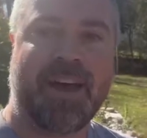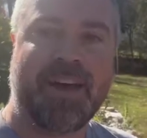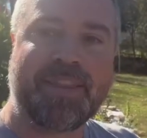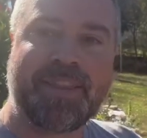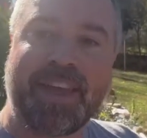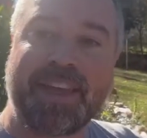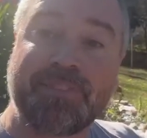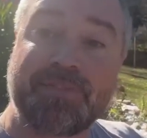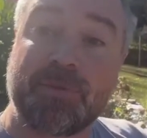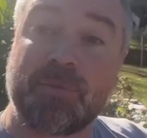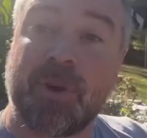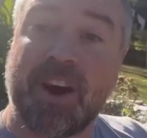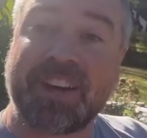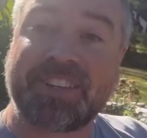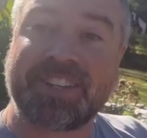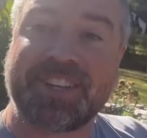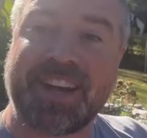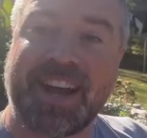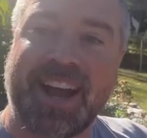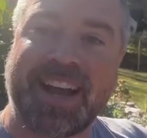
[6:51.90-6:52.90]
Thanks for
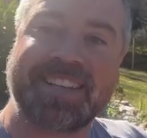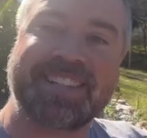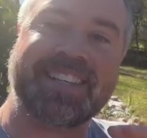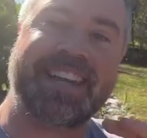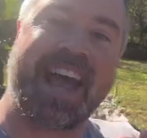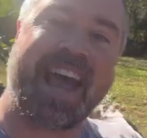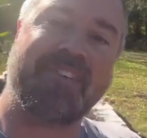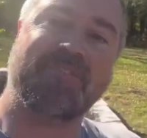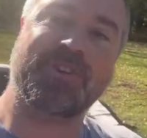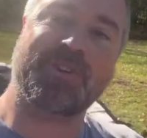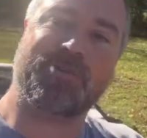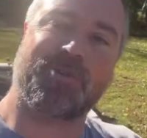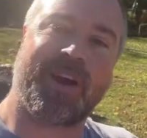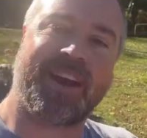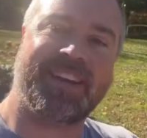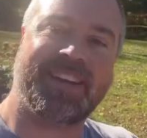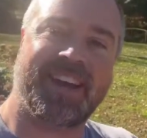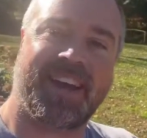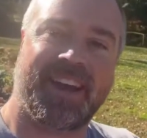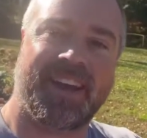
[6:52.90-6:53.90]
watching guys and have a
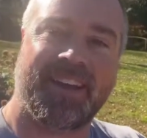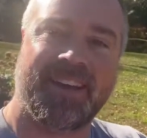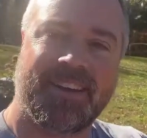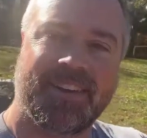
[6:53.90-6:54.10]
great day.